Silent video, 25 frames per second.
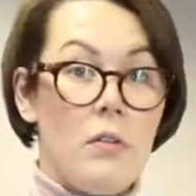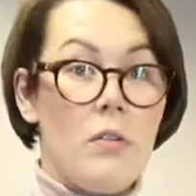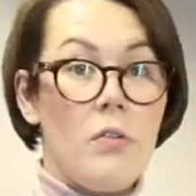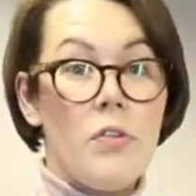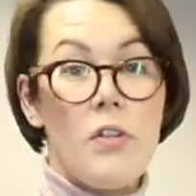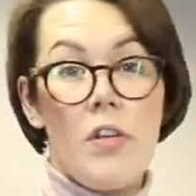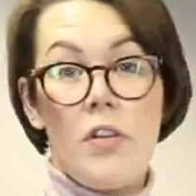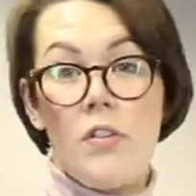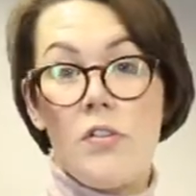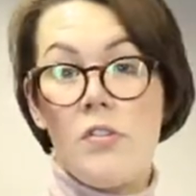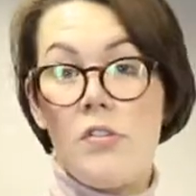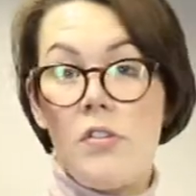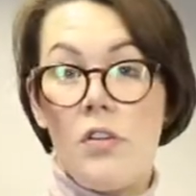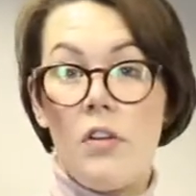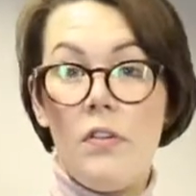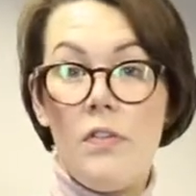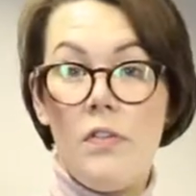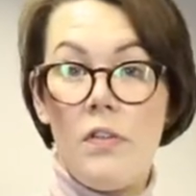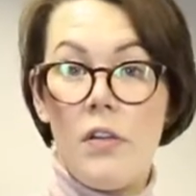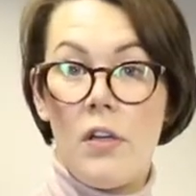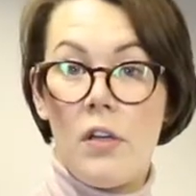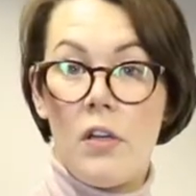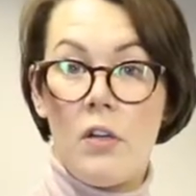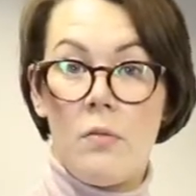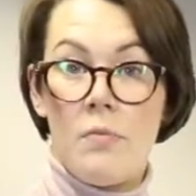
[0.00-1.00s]
all the other stuff
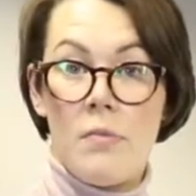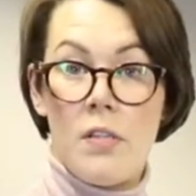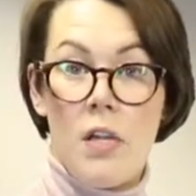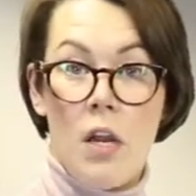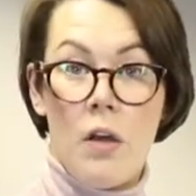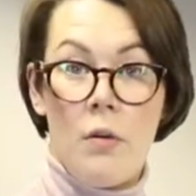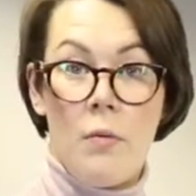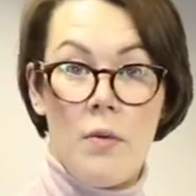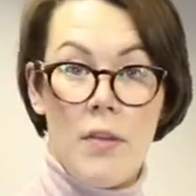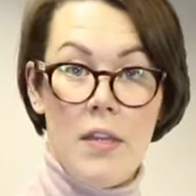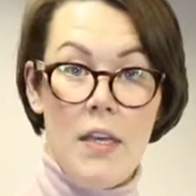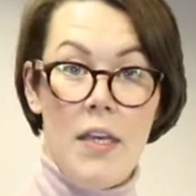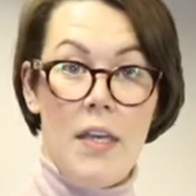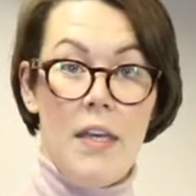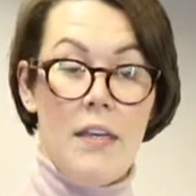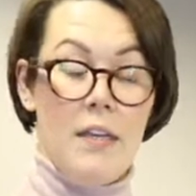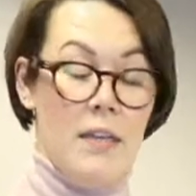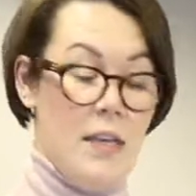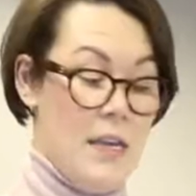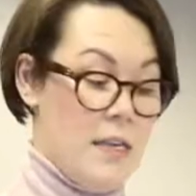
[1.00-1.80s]
that comes along with it.